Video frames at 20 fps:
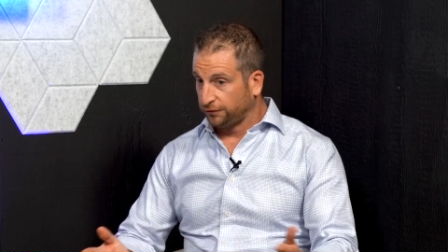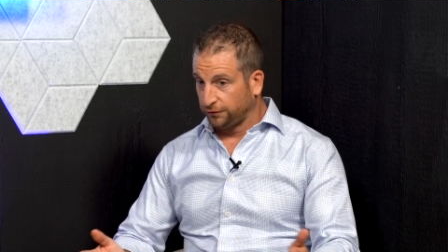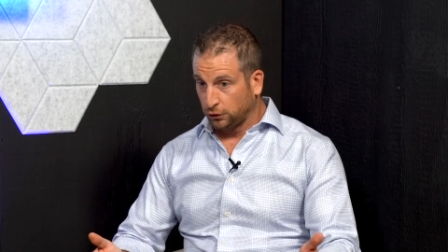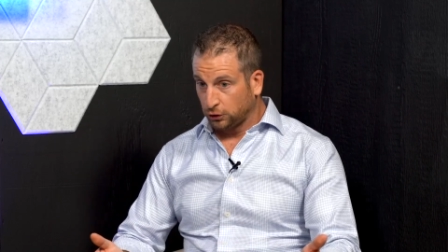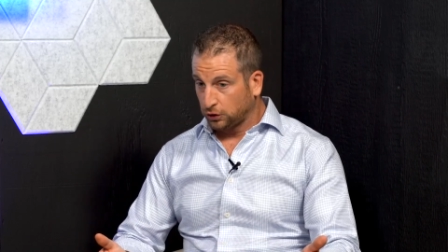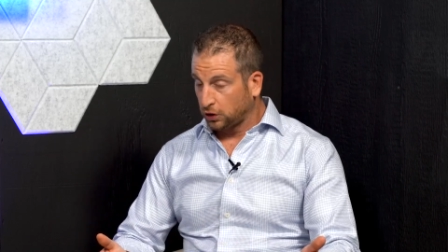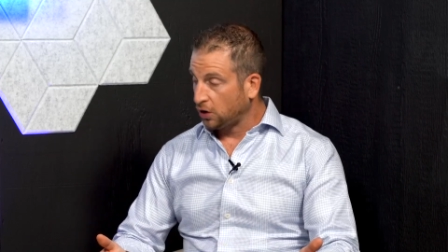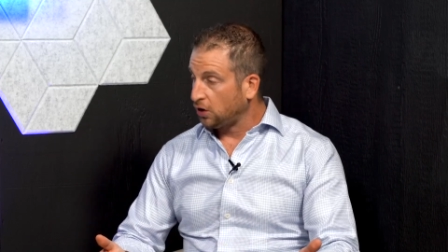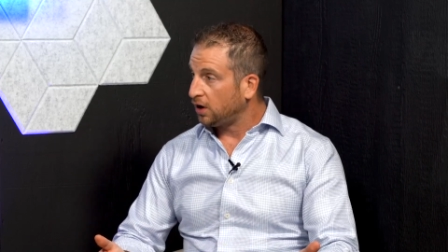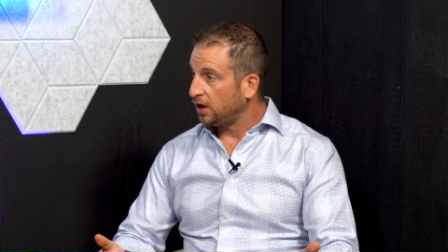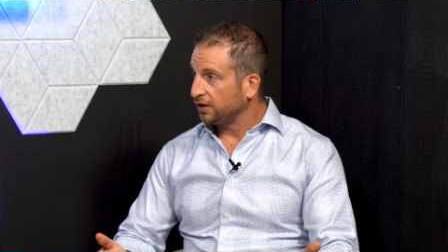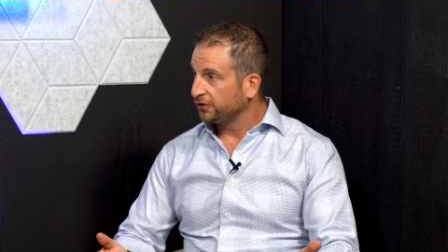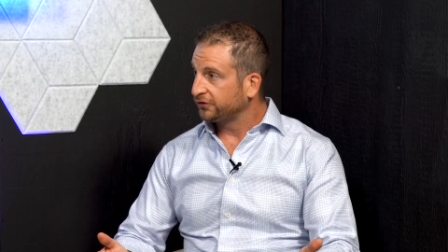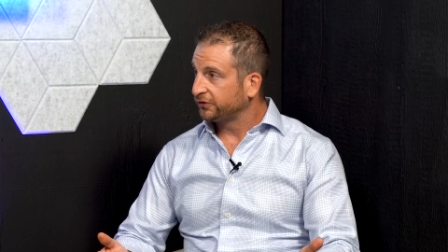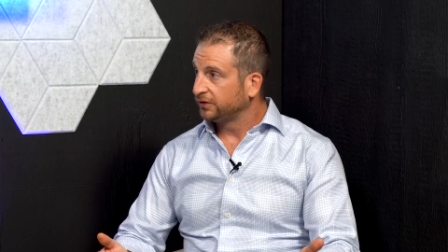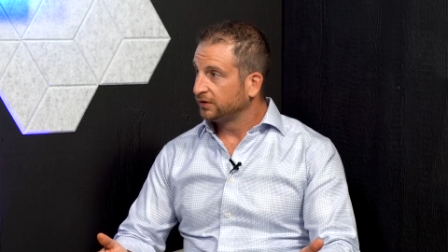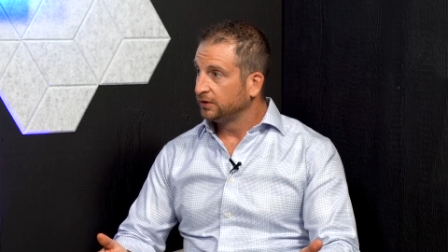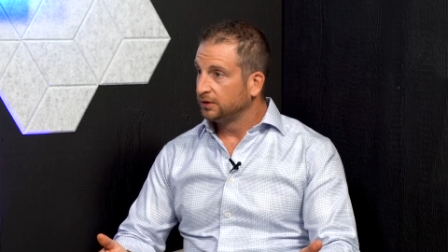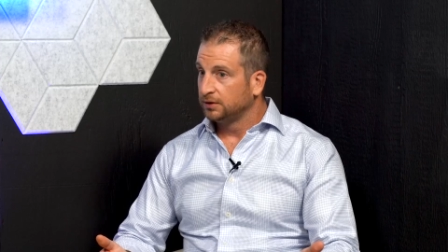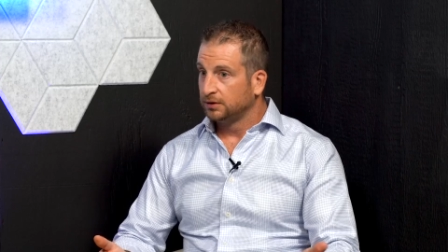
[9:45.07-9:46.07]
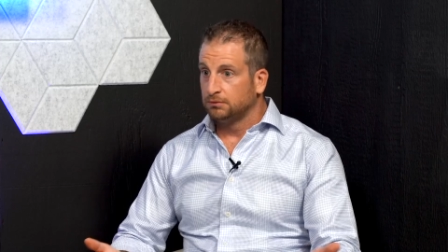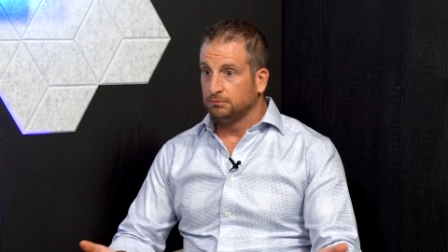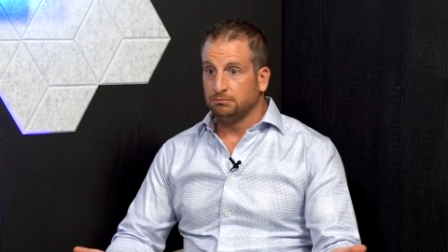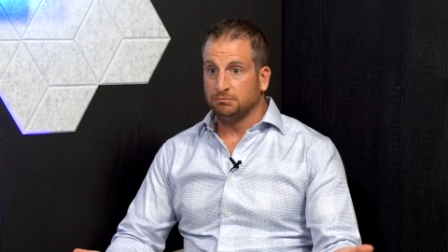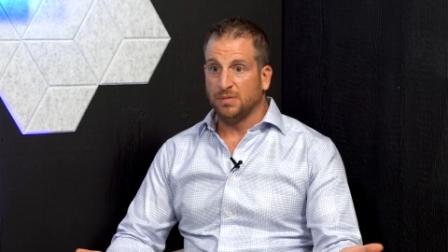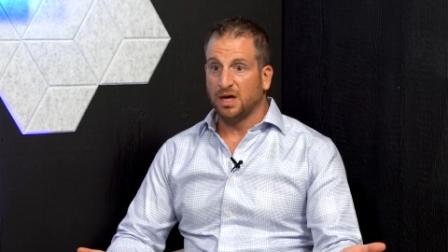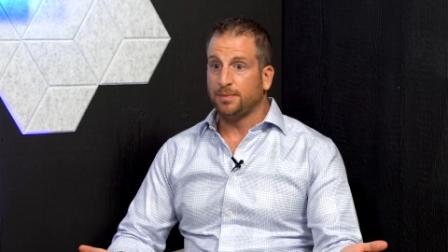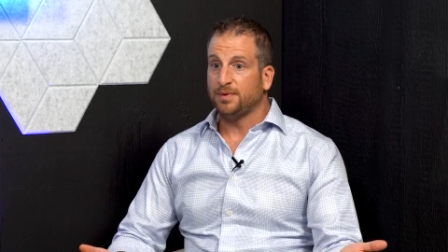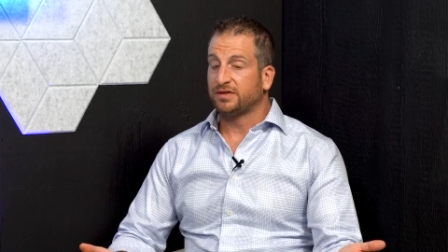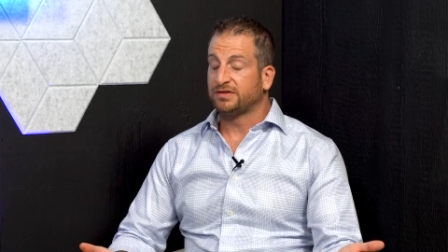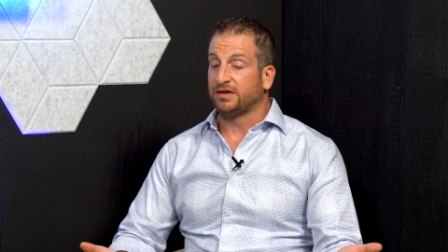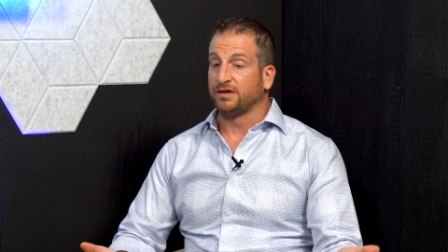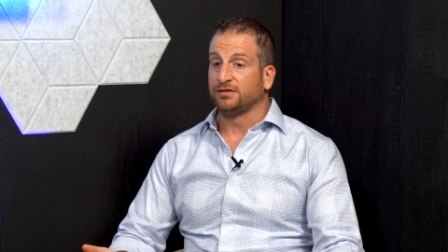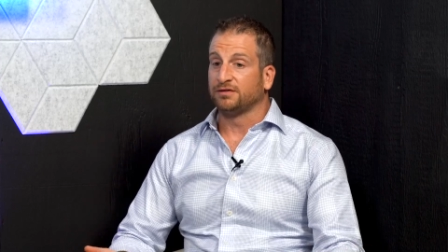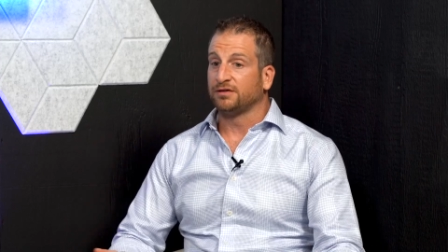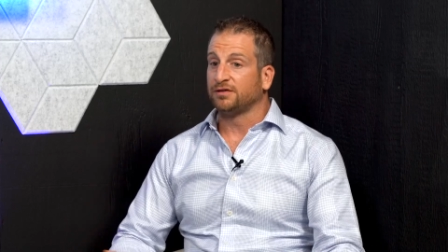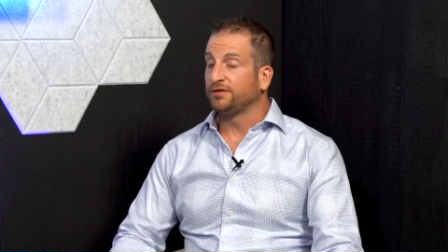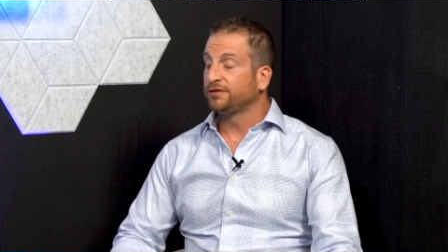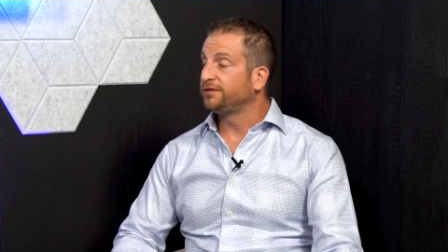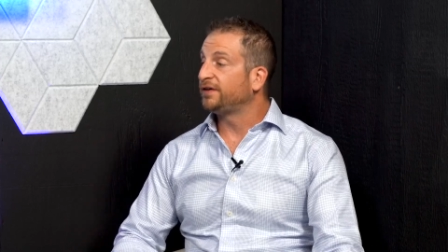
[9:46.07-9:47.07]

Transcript: full cost, maybe it's a